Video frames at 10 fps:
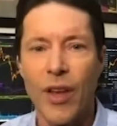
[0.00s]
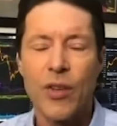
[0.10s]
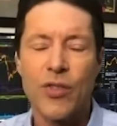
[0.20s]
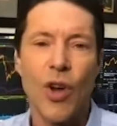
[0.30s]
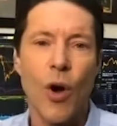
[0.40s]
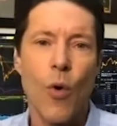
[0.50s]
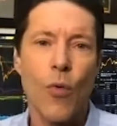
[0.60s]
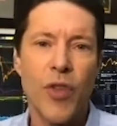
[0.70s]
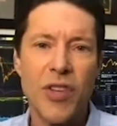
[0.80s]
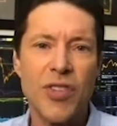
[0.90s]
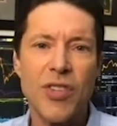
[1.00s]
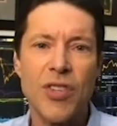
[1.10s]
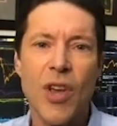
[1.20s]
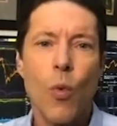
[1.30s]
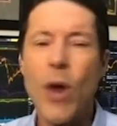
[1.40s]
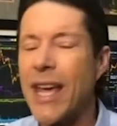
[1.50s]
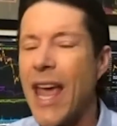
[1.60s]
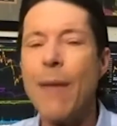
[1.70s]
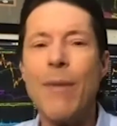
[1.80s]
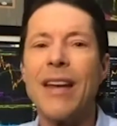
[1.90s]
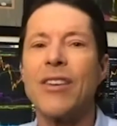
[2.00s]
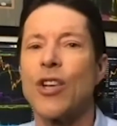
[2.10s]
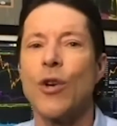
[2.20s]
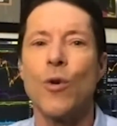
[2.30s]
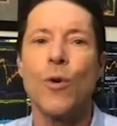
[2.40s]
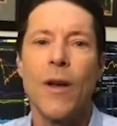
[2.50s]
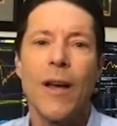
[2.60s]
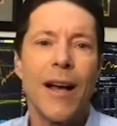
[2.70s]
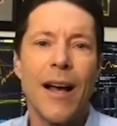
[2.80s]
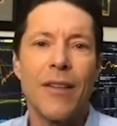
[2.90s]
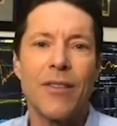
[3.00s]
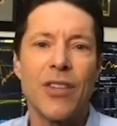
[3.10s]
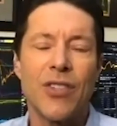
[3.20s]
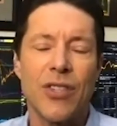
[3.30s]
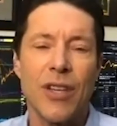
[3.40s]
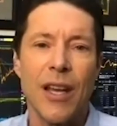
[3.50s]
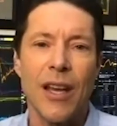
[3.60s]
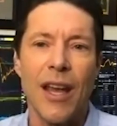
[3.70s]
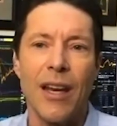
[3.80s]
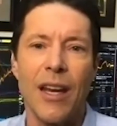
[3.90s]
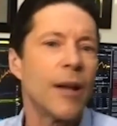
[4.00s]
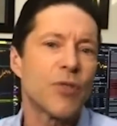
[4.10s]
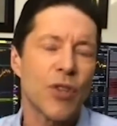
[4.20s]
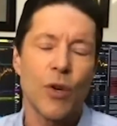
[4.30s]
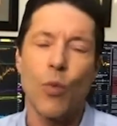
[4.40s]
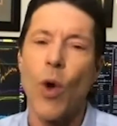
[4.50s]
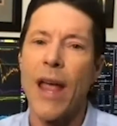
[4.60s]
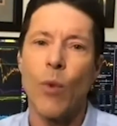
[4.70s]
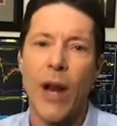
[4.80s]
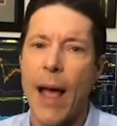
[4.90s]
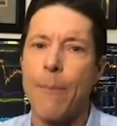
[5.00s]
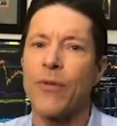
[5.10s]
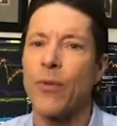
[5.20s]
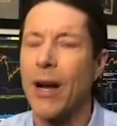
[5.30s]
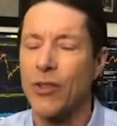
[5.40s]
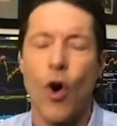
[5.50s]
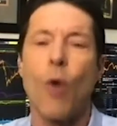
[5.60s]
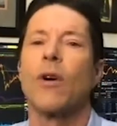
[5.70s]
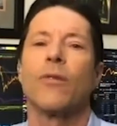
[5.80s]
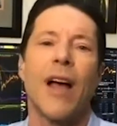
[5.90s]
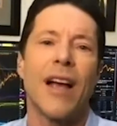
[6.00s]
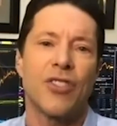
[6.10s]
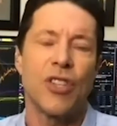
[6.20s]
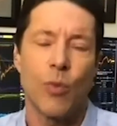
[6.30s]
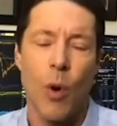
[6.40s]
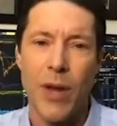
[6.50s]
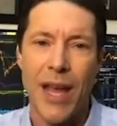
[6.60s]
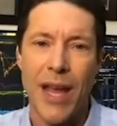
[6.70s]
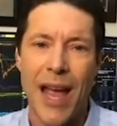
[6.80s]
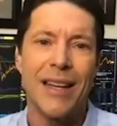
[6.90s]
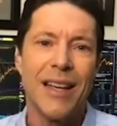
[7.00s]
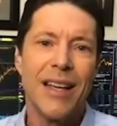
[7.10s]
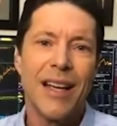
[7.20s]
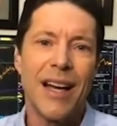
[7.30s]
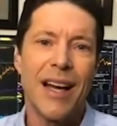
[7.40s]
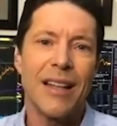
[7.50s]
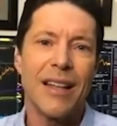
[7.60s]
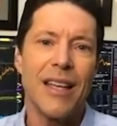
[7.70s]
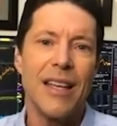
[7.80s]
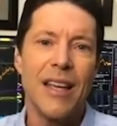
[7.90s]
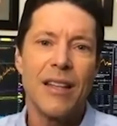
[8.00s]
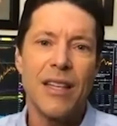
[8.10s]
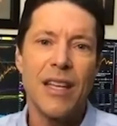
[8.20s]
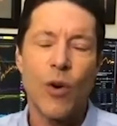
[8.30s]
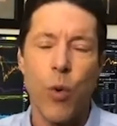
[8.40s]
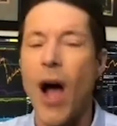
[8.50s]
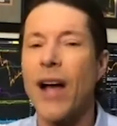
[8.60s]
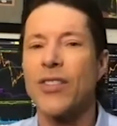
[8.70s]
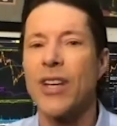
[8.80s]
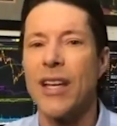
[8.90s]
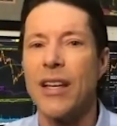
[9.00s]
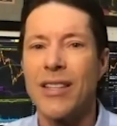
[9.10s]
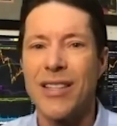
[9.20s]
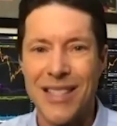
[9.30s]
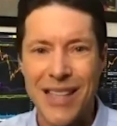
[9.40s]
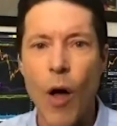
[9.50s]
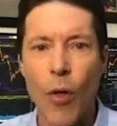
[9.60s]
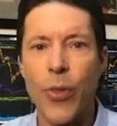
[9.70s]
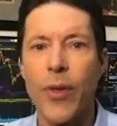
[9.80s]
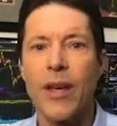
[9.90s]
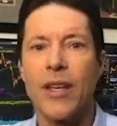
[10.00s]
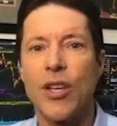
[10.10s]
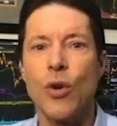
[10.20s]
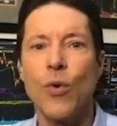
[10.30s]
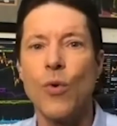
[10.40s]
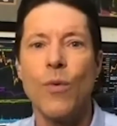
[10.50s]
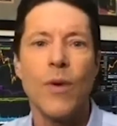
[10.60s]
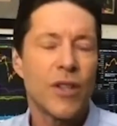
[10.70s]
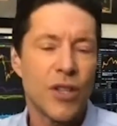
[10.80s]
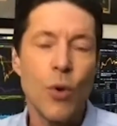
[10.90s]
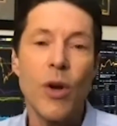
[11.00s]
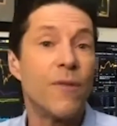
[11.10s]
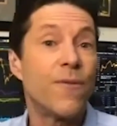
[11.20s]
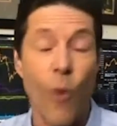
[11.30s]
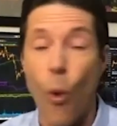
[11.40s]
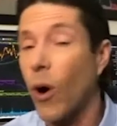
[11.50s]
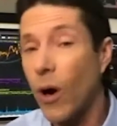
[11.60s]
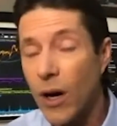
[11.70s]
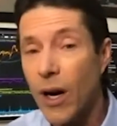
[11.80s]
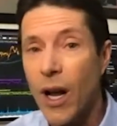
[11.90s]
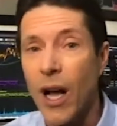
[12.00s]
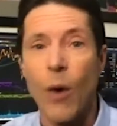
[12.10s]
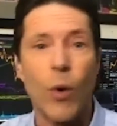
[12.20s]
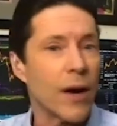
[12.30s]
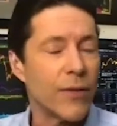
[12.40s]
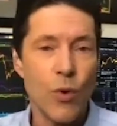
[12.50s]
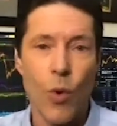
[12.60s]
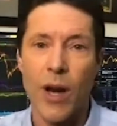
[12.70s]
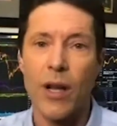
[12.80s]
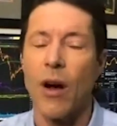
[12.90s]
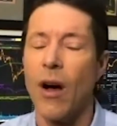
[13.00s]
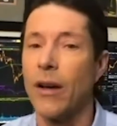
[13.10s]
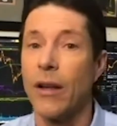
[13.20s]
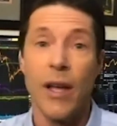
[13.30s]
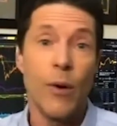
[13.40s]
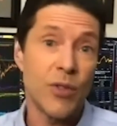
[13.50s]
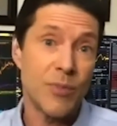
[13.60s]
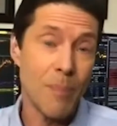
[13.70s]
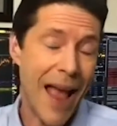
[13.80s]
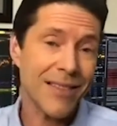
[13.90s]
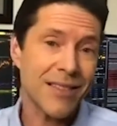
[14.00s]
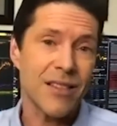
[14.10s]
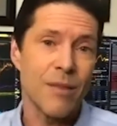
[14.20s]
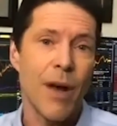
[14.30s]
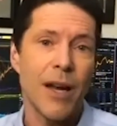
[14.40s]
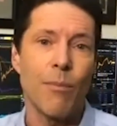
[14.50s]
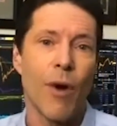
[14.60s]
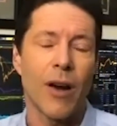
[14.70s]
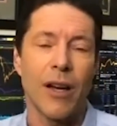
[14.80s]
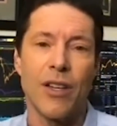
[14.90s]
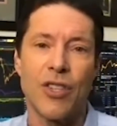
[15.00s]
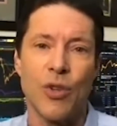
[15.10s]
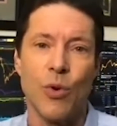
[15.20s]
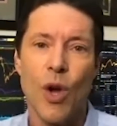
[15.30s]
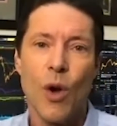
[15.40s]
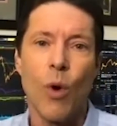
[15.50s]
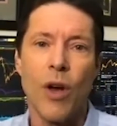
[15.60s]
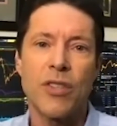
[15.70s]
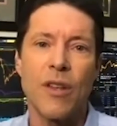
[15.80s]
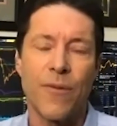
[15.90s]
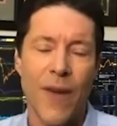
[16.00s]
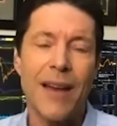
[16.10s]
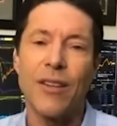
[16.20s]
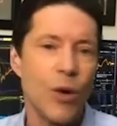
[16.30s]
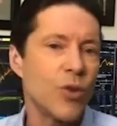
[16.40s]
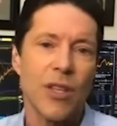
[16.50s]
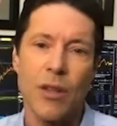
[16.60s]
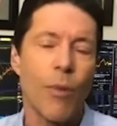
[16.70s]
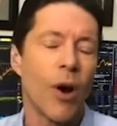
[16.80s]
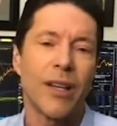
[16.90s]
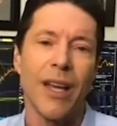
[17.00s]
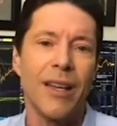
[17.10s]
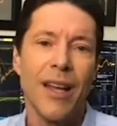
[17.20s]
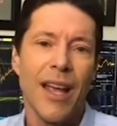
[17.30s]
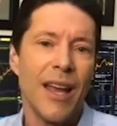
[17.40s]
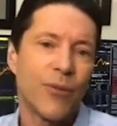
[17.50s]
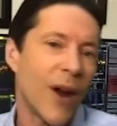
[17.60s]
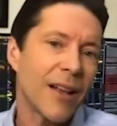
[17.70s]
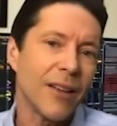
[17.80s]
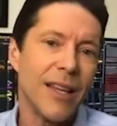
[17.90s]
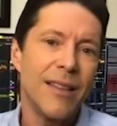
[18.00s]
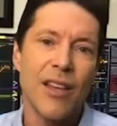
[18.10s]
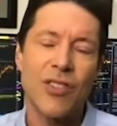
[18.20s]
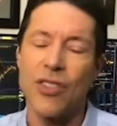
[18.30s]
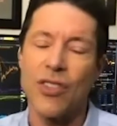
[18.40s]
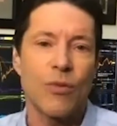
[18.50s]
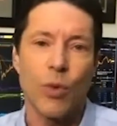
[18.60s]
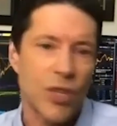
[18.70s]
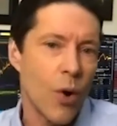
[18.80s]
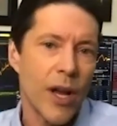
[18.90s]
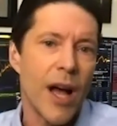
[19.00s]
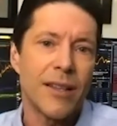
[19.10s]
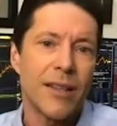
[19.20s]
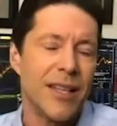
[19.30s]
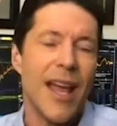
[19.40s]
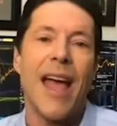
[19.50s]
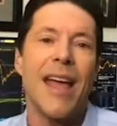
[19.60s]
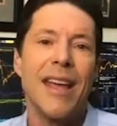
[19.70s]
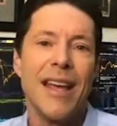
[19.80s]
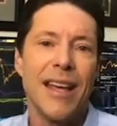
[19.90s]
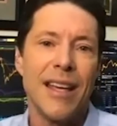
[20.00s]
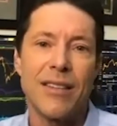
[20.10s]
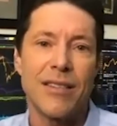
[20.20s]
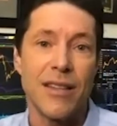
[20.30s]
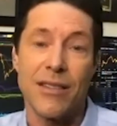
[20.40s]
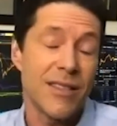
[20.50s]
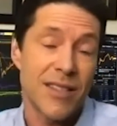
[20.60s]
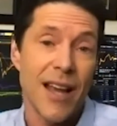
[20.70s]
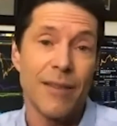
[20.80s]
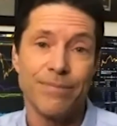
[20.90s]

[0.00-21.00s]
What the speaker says: So we came into this in an absurd way. And what happened from October of last year when we had the quasi stealth QE4, whatever you want to call it, it was masked as a money market issue, was the Fed goosing the market. And frankly, this is what's going on today is insane.